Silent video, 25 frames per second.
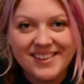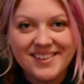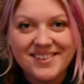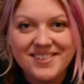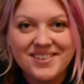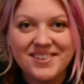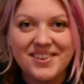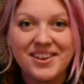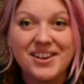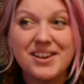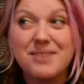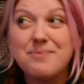Oh,
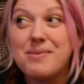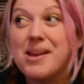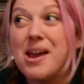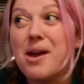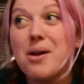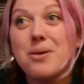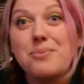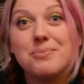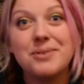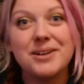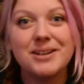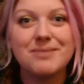I'm going to be
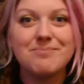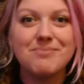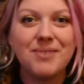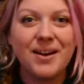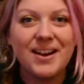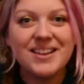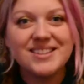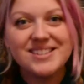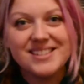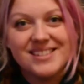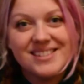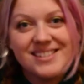opening
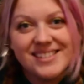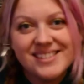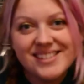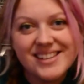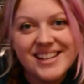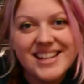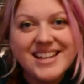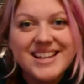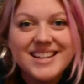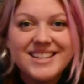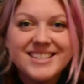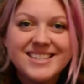presents
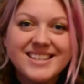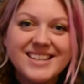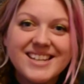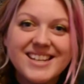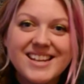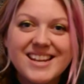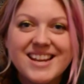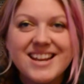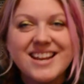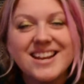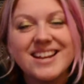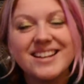and
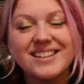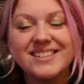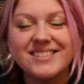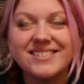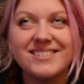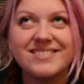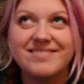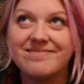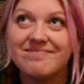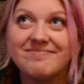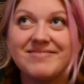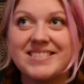eating
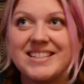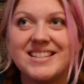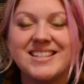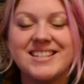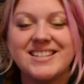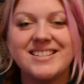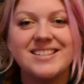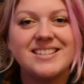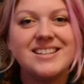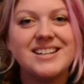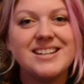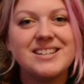and
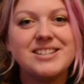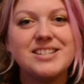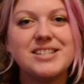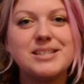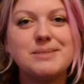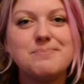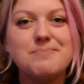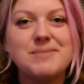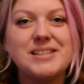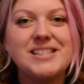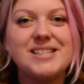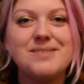
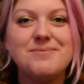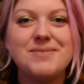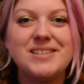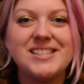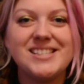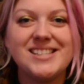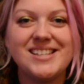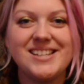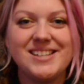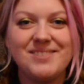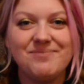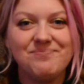just
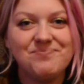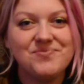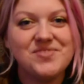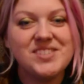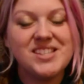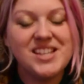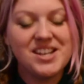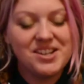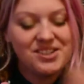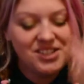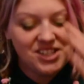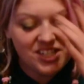busy.
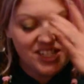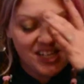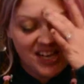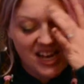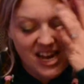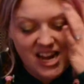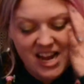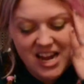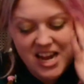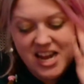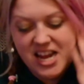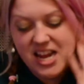So
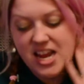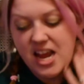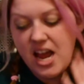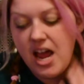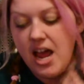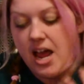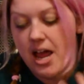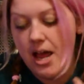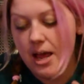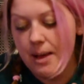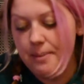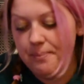today
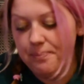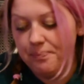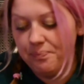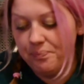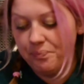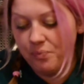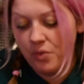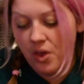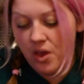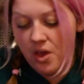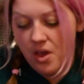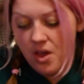
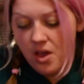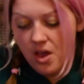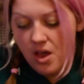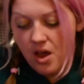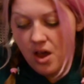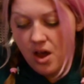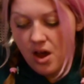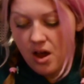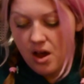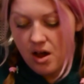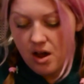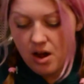
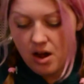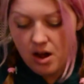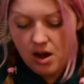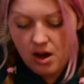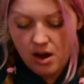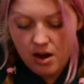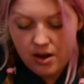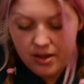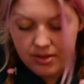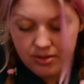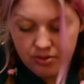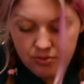
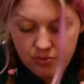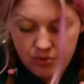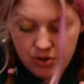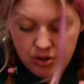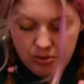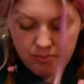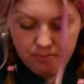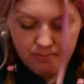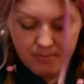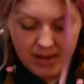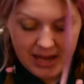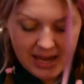I thought
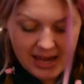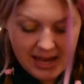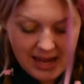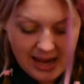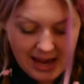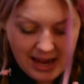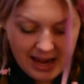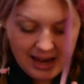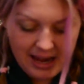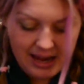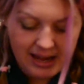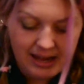you may
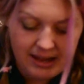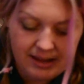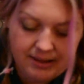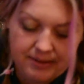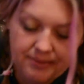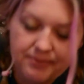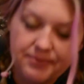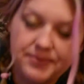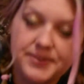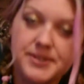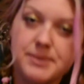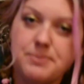
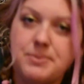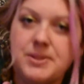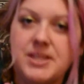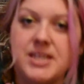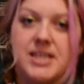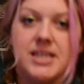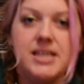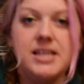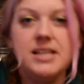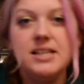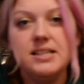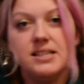have some of
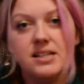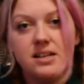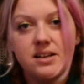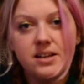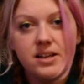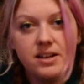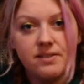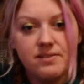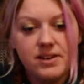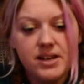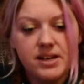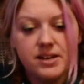these
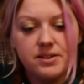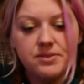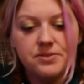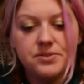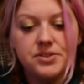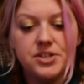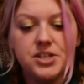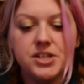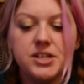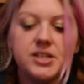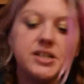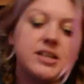lying
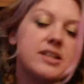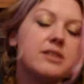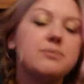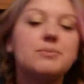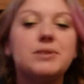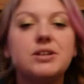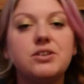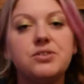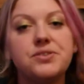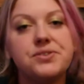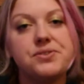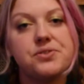around. You can get them
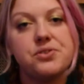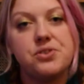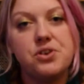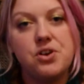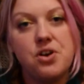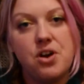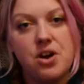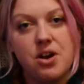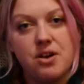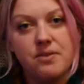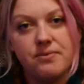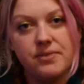in lots of
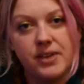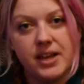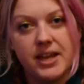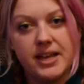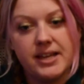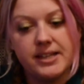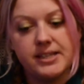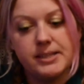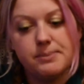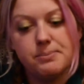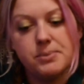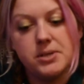craft
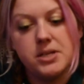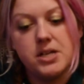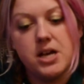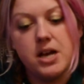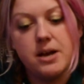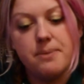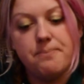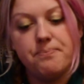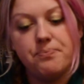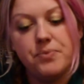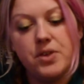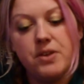kits, but
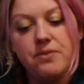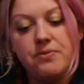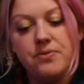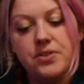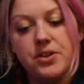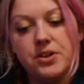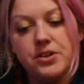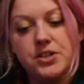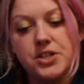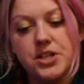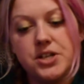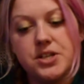
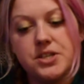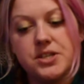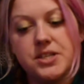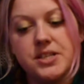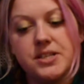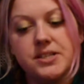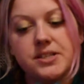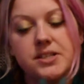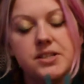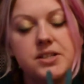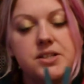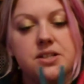if you don't,
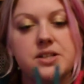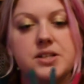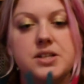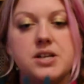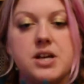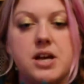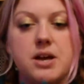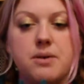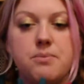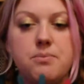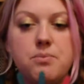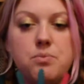these
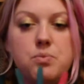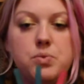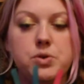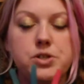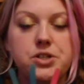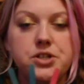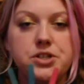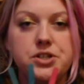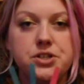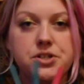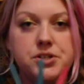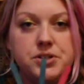are
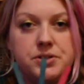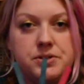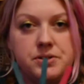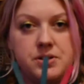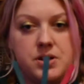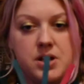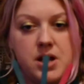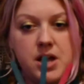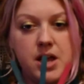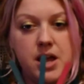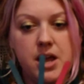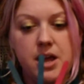wooden
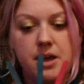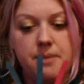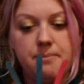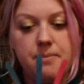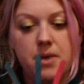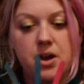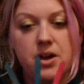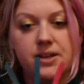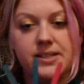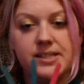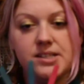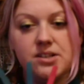
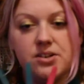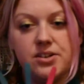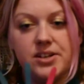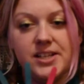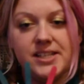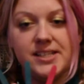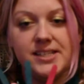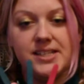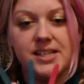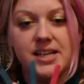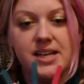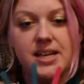ice
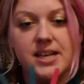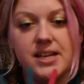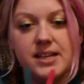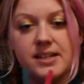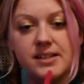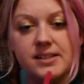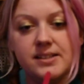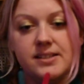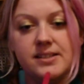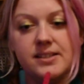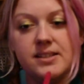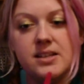lolly
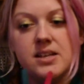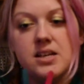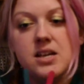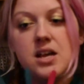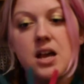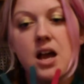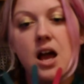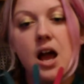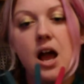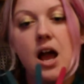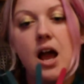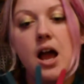sticks.
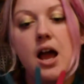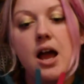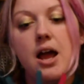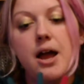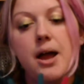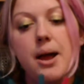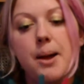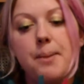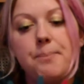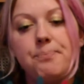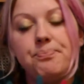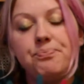
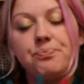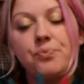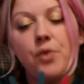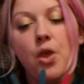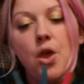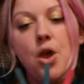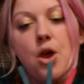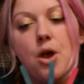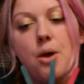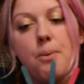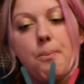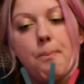But
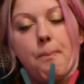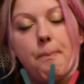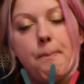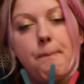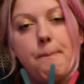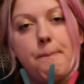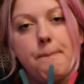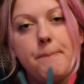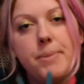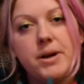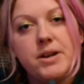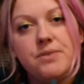
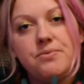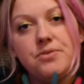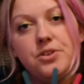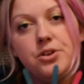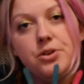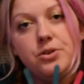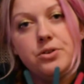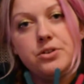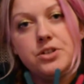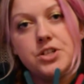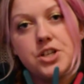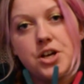if
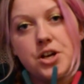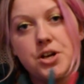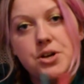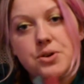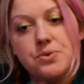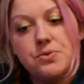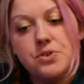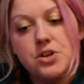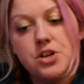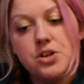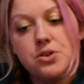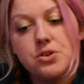you
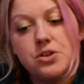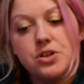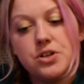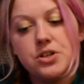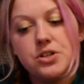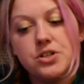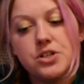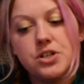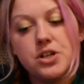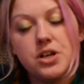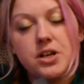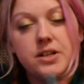don't, you
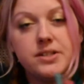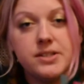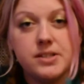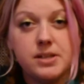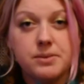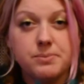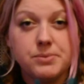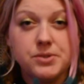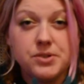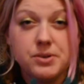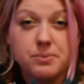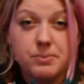could cut
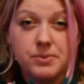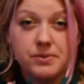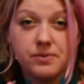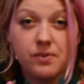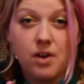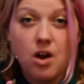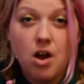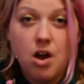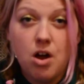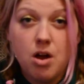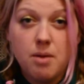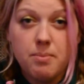up strips of
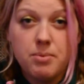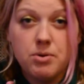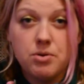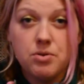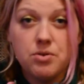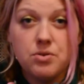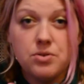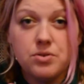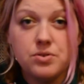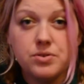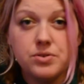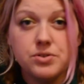
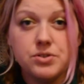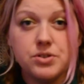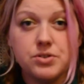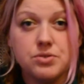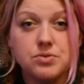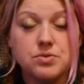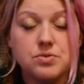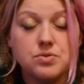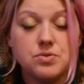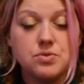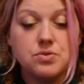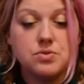cardboard
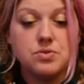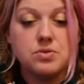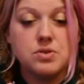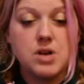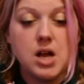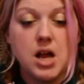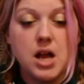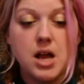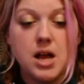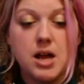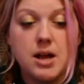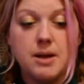or
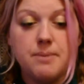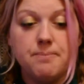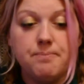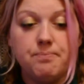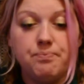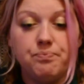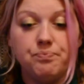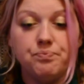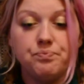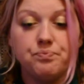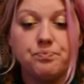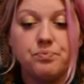
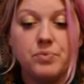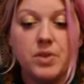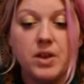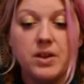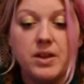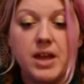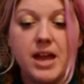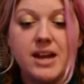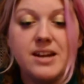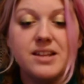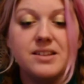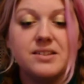
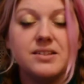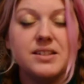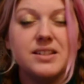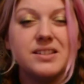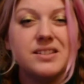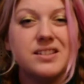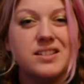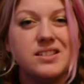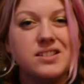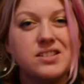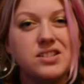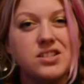
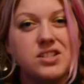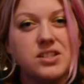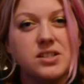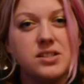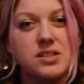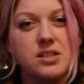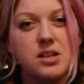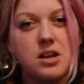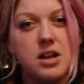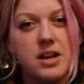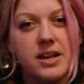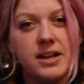anything that's
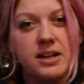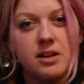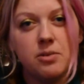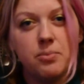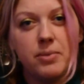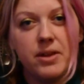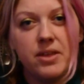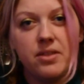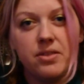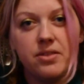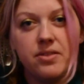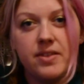just a little
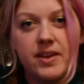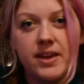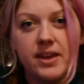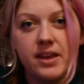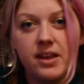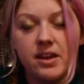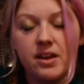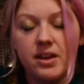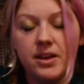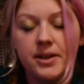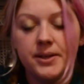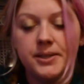bit
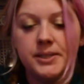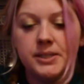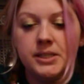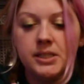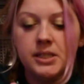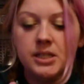thicker.